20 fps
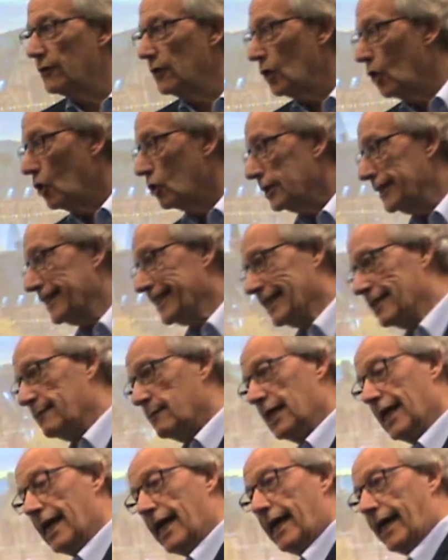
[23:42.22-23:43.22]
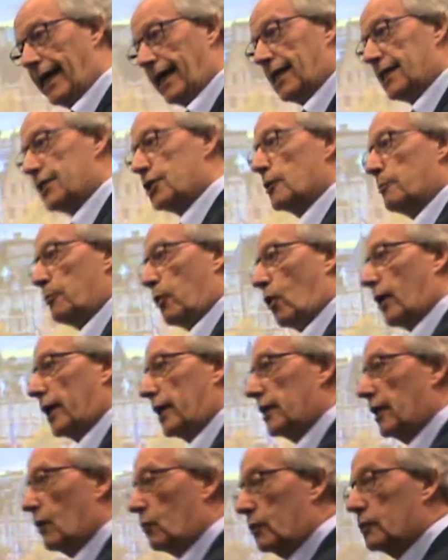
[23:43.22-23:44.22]
a long time. It is the
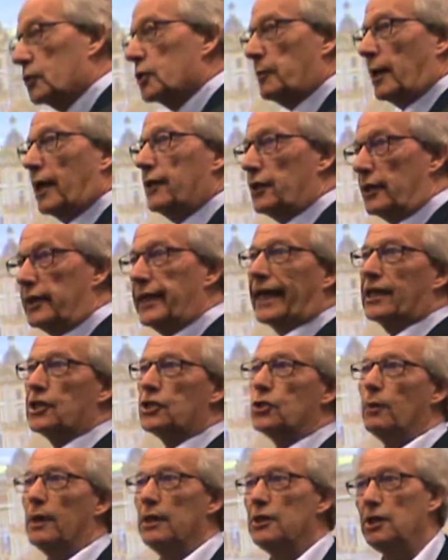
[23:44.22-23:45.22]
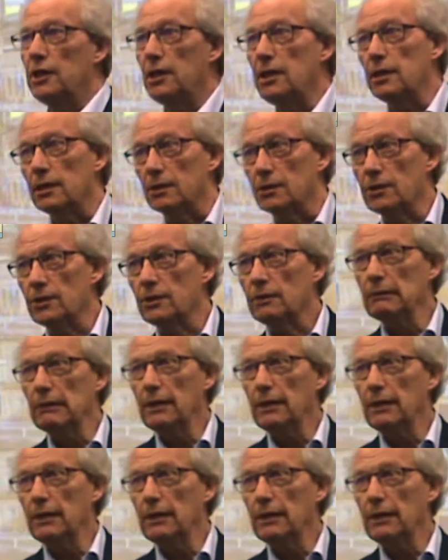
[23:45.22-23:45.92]
point that we will spend the next 20 years